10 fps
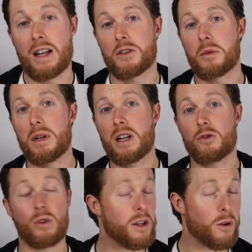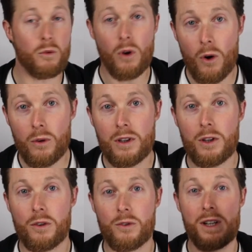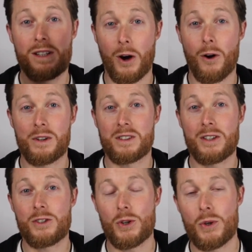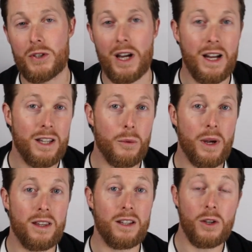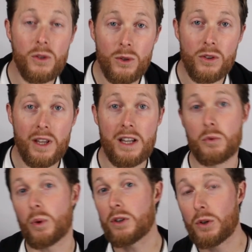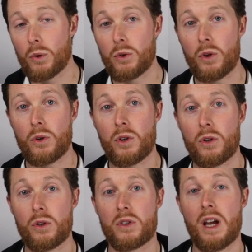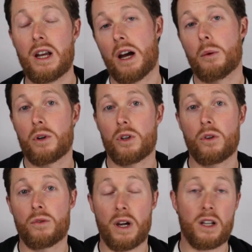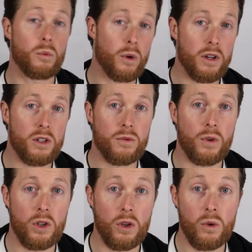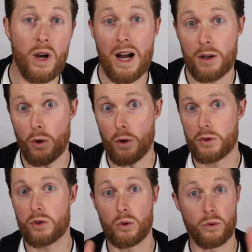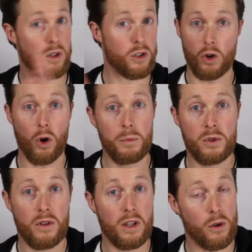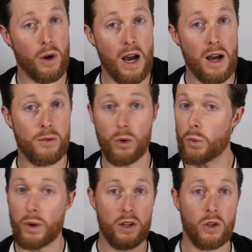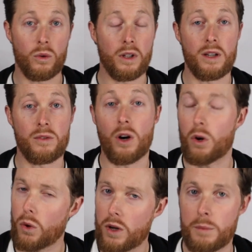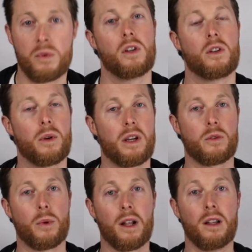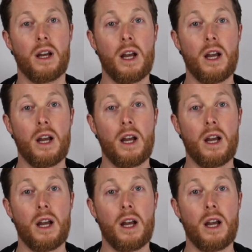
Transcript: It doesn't mean it's right or wrong. You're free to obviously choose the way that you do things, what tool you use, and what you find works for you, and also the jobs that you have or where you live. It all comes into it as well.